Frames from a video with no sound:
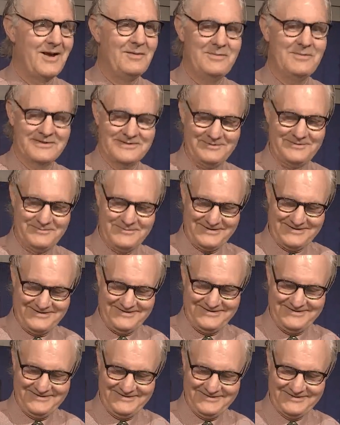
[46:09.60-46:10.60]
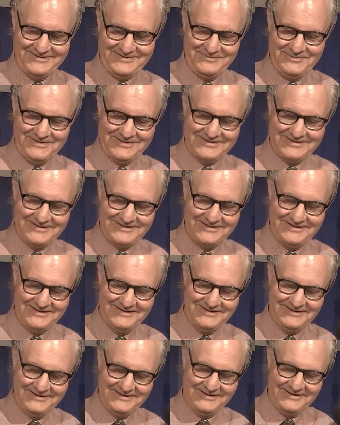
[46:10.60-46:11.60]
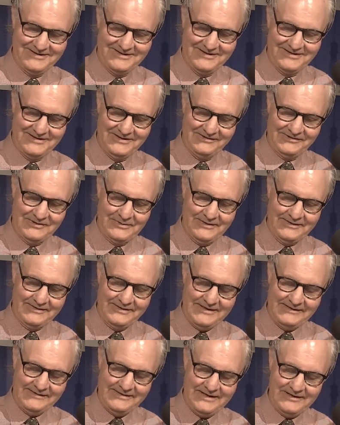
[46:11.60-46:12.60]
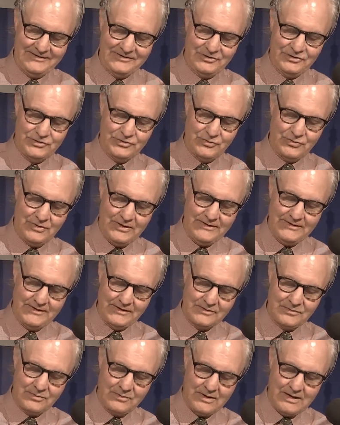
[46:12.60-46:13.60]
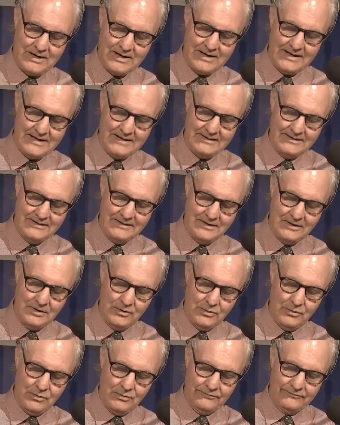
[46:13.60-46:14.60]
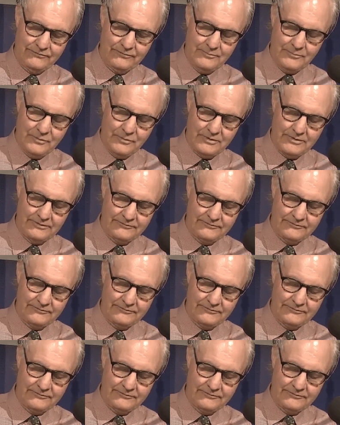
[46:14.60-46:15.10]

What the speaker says: I must have missed it. I just missed it. So it says here, to join the choir, or for more